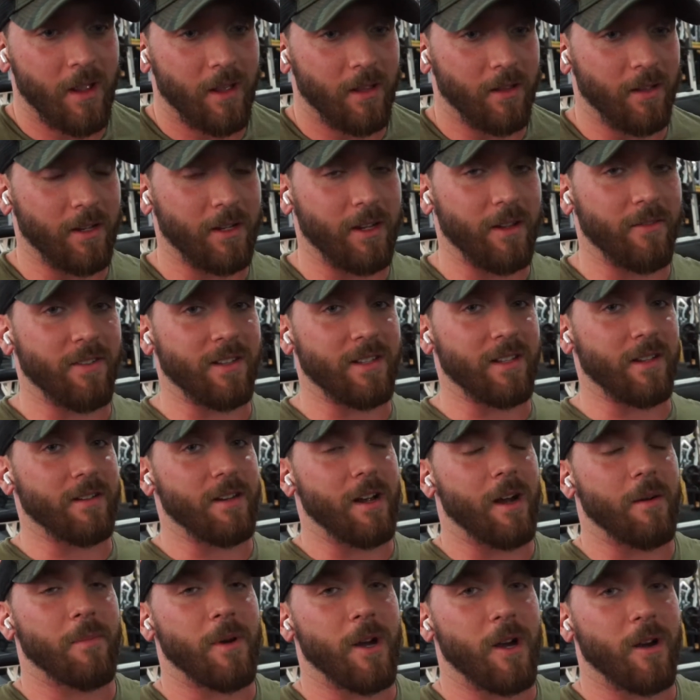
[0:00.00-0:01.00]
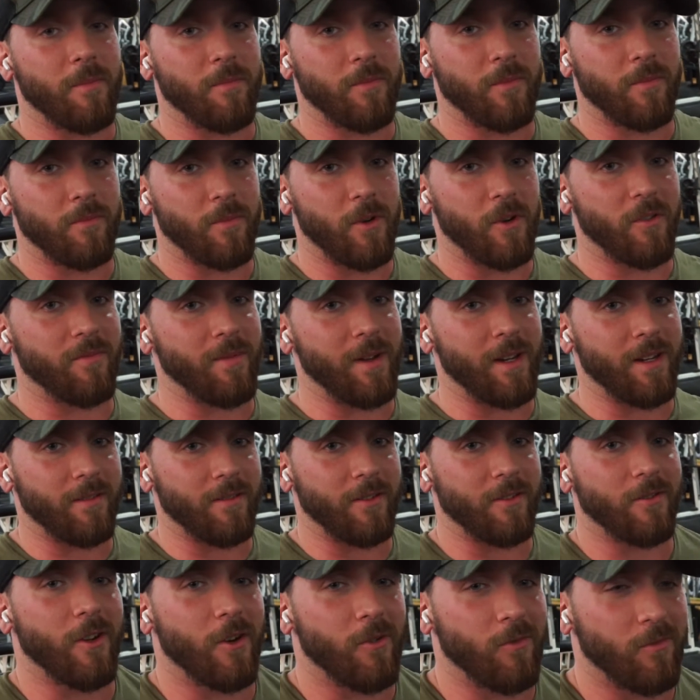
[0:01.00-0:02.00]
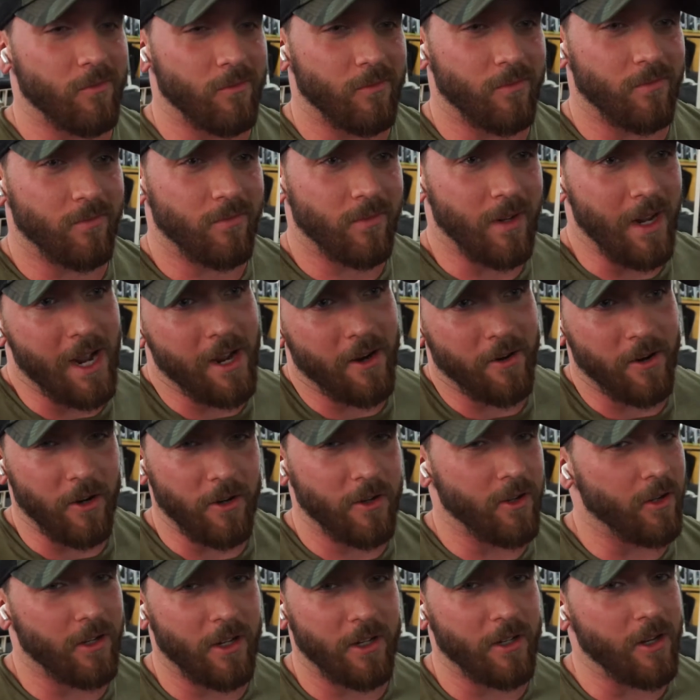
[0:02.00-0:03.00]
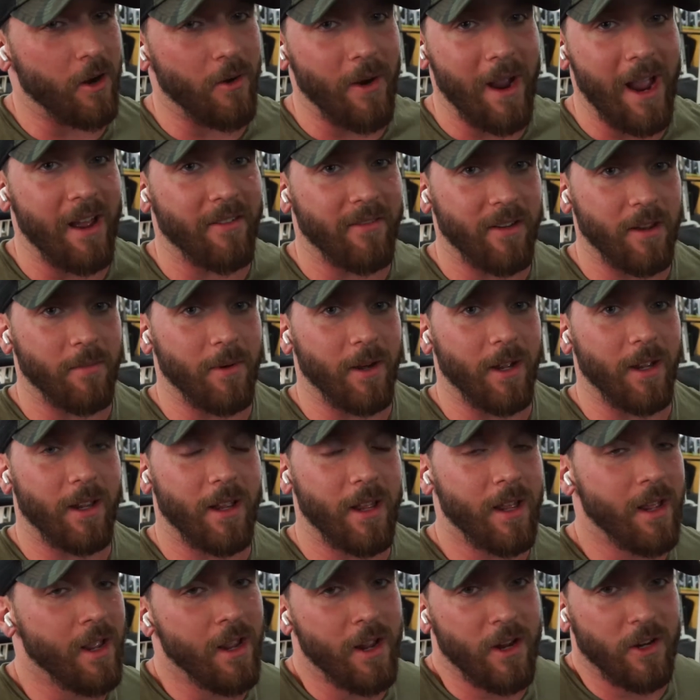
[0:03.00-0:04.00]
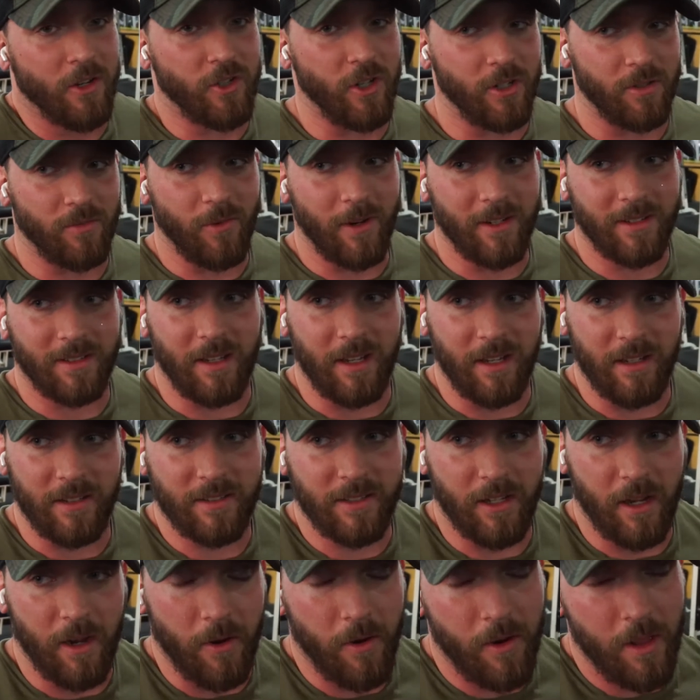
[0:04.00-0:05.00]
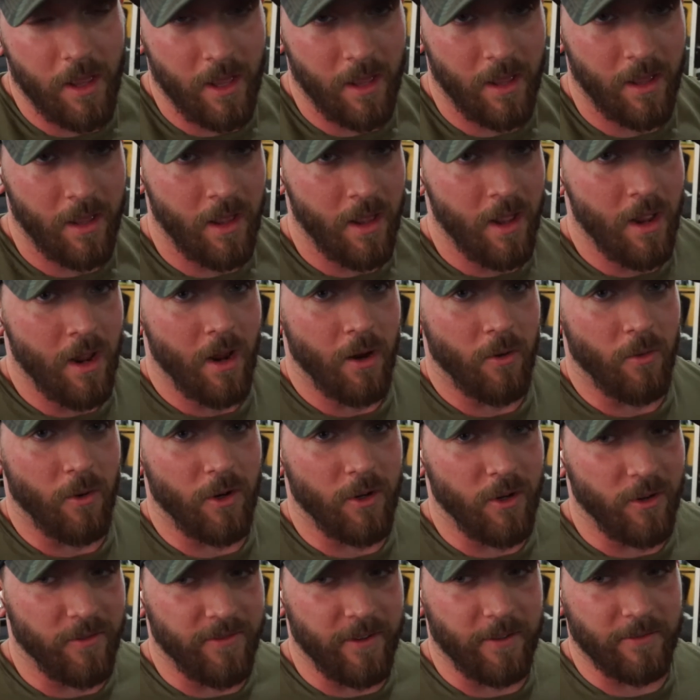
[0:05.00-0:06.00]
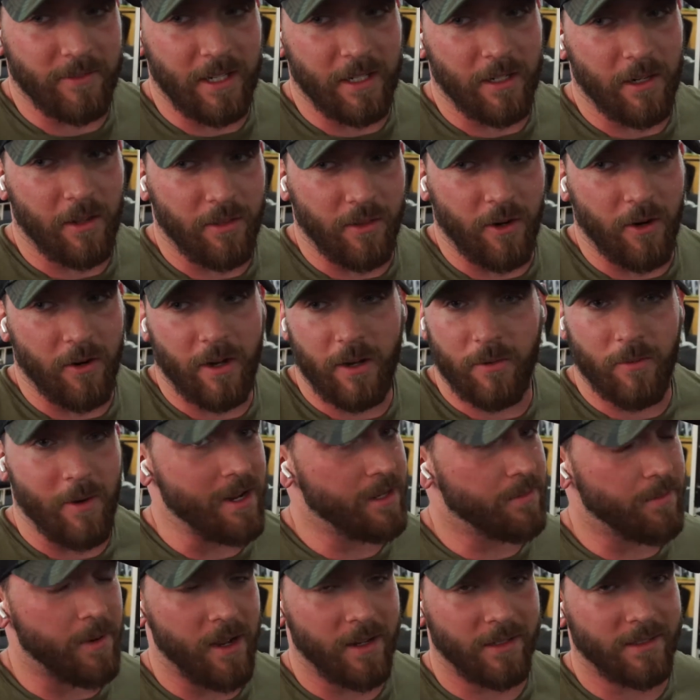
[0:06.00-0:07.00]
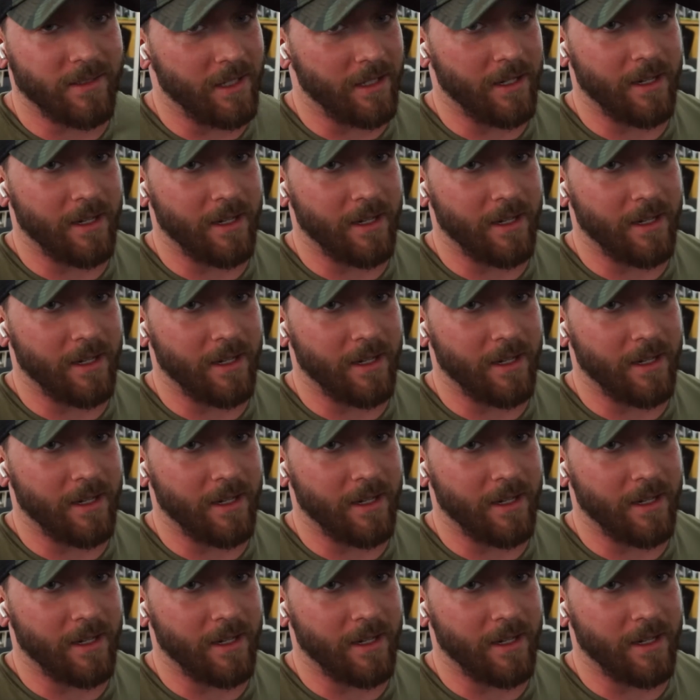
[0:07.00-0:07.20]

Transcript: like if it's a dumbbell movement, I don't know, you can go heavy, but it's just risky. So we're going to do 15 to 30 rest pause set